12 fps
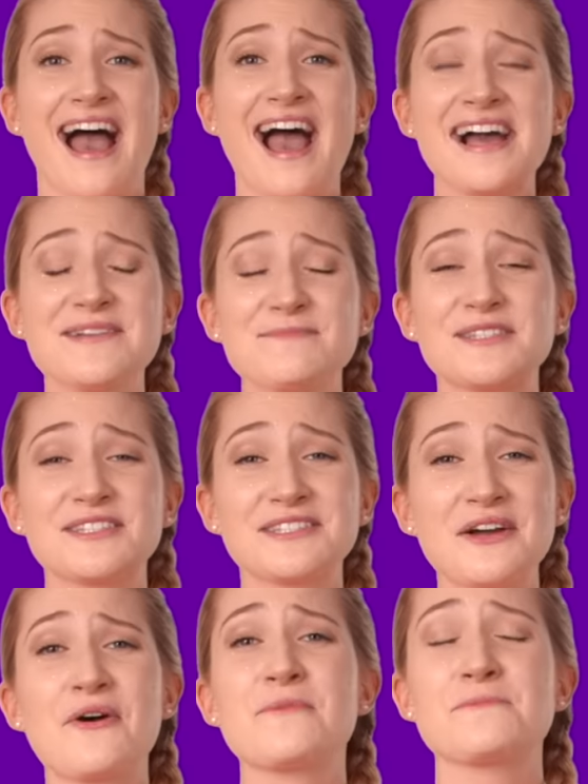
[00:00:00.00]
I'm
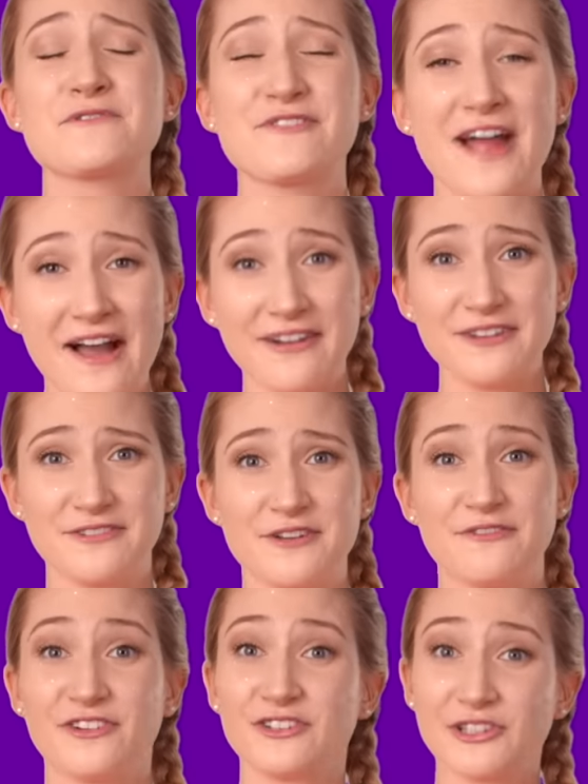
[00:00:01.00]
so proud of you
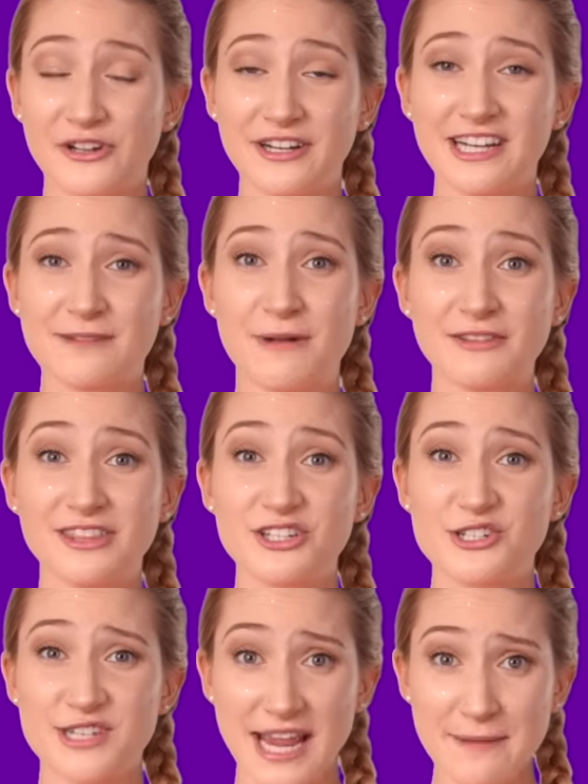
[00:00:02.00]
for learning about the
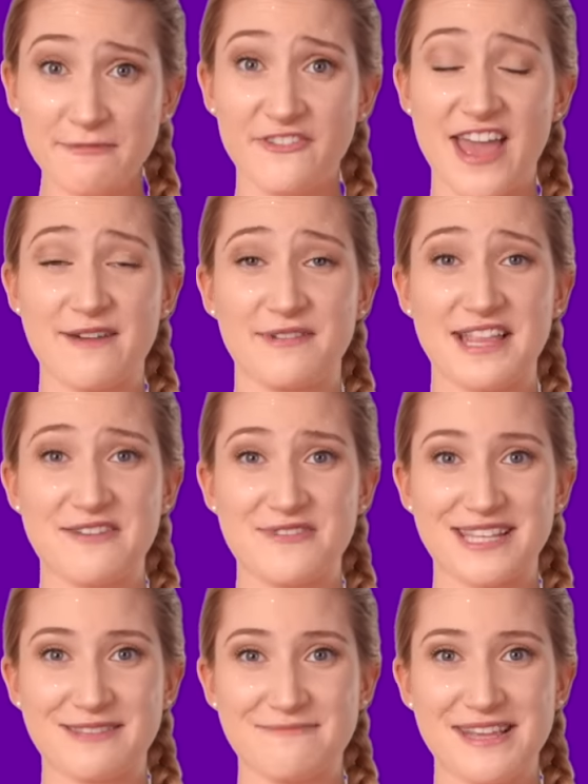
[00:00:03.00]
shape family
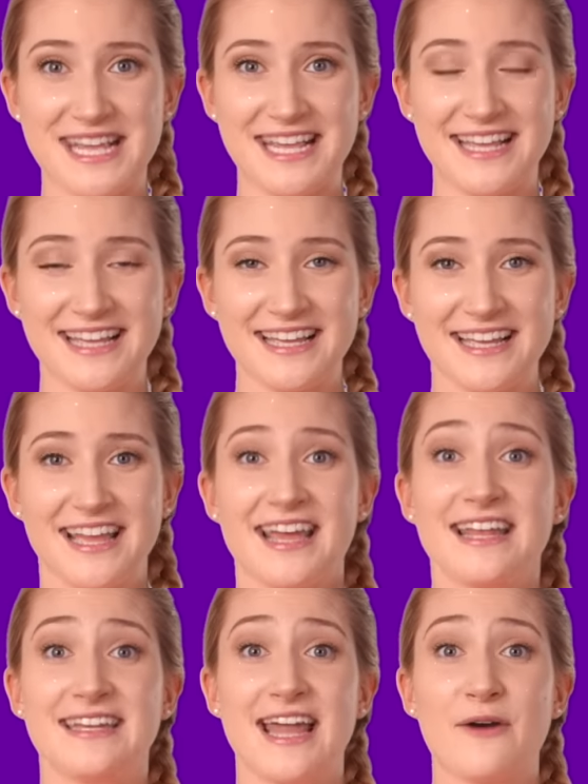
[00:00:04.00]
with me!
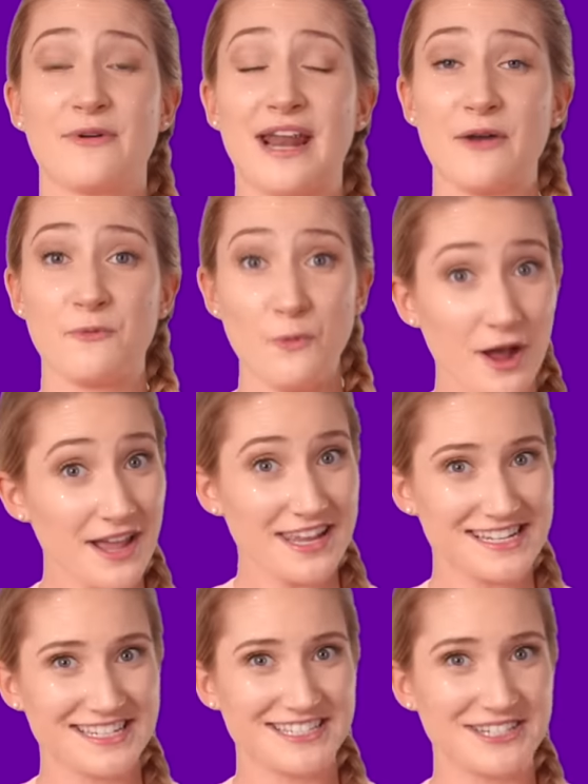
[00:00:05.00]
Now what I want you
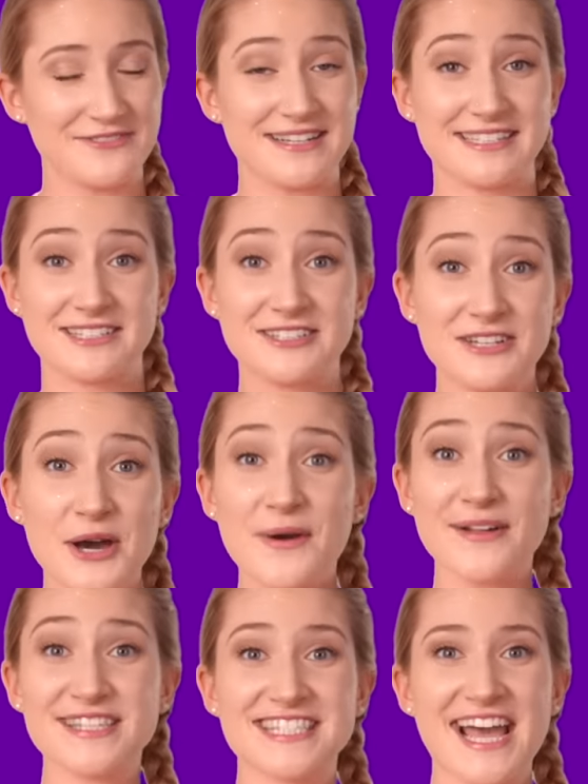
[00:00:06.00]
to do is go
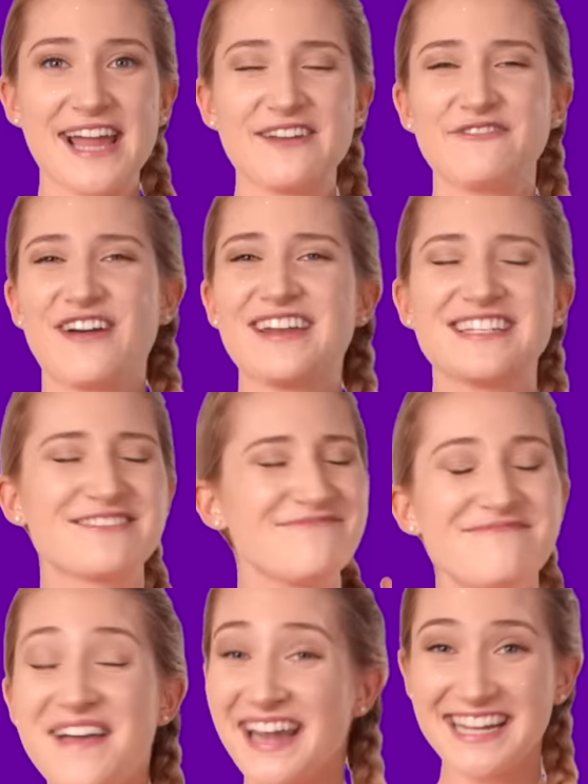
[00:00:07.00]
outside and find as
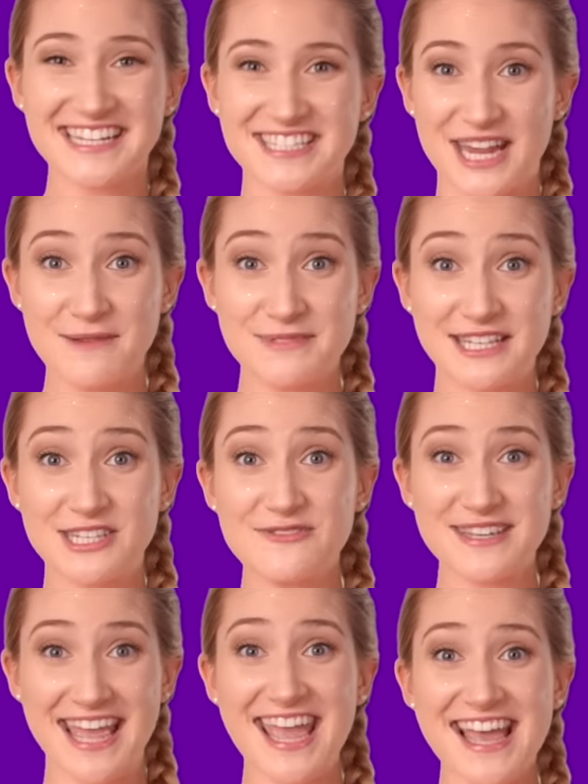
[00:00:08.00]
many shapes as you
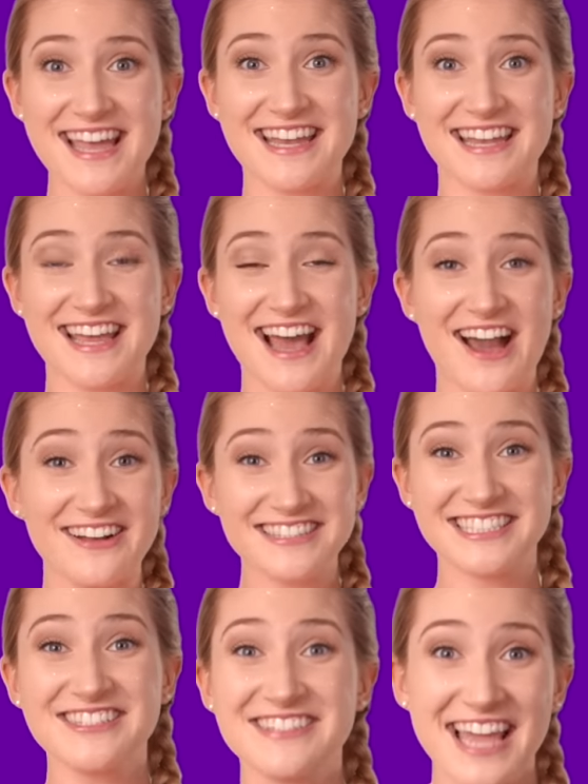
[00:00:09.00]
can! I'll
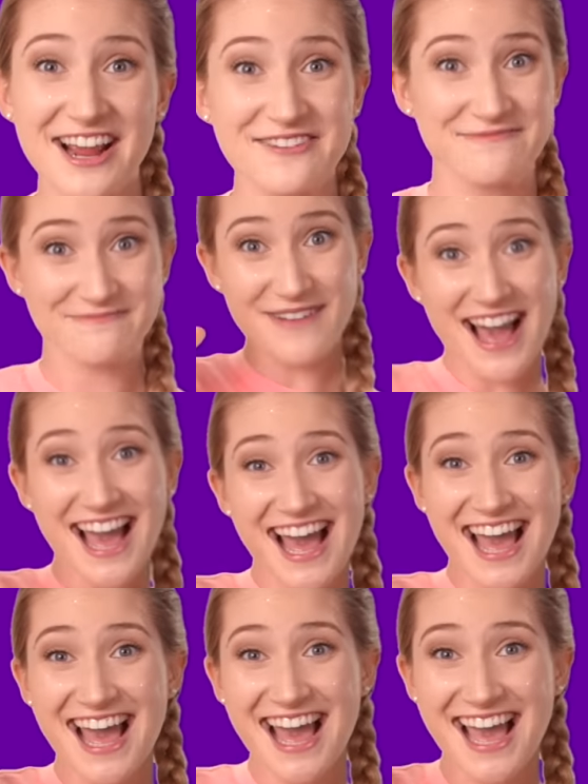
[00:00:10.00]
see you there!
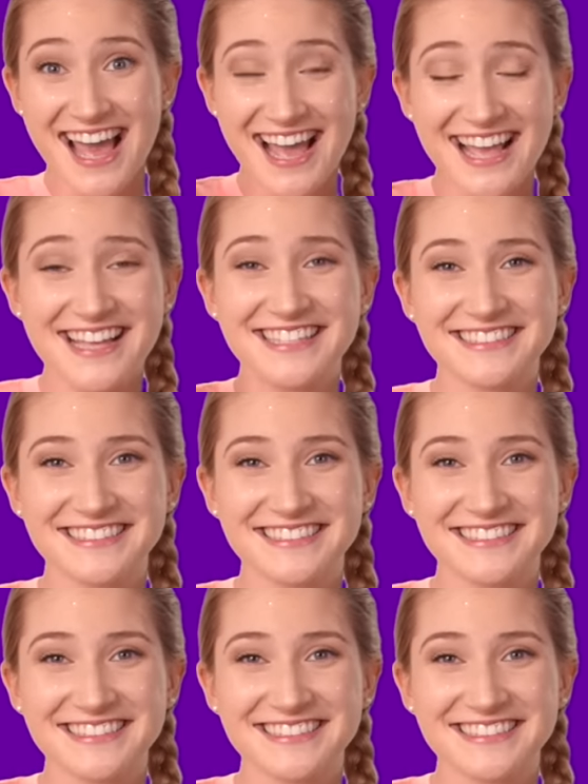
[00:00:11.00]
Bye!